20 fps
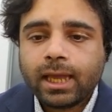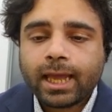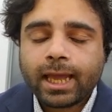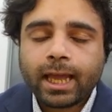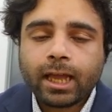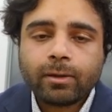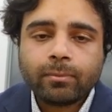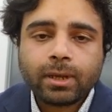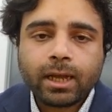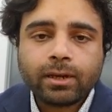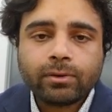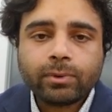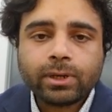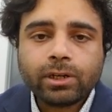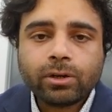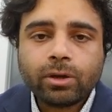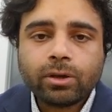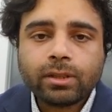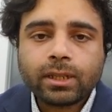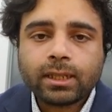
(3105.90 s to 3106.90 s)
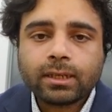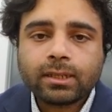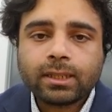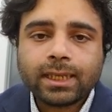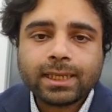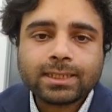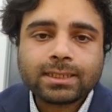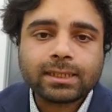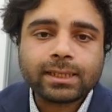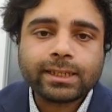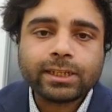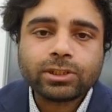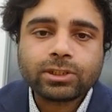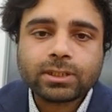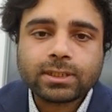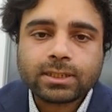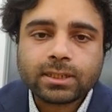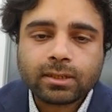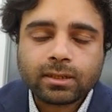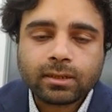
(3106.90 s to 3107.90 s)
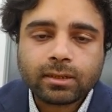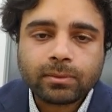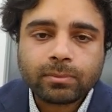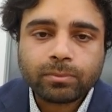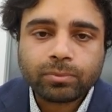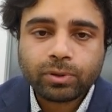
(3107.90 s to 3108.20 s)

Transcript: And we know that these lesions are